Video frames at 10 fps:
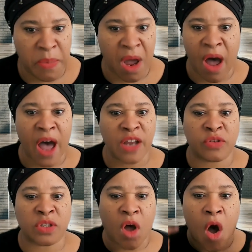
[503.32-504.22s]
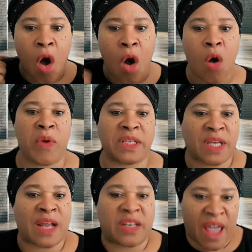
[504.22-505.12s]
But Audra's always
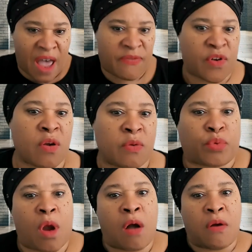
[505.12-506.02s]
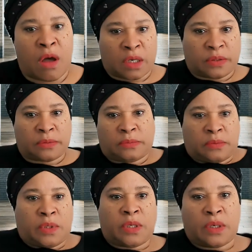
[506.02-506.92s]
got to have her bra
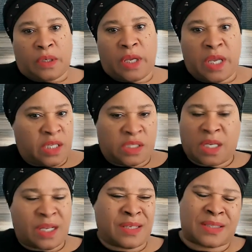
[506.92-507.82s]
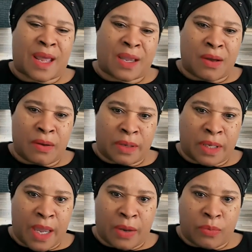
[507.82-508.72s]
in the scene. It's like,
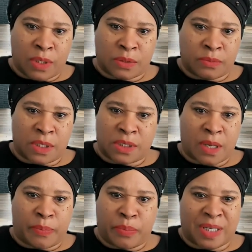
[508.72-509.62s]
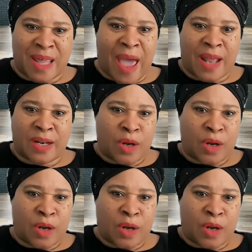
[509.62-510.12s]
okay, what's up with that?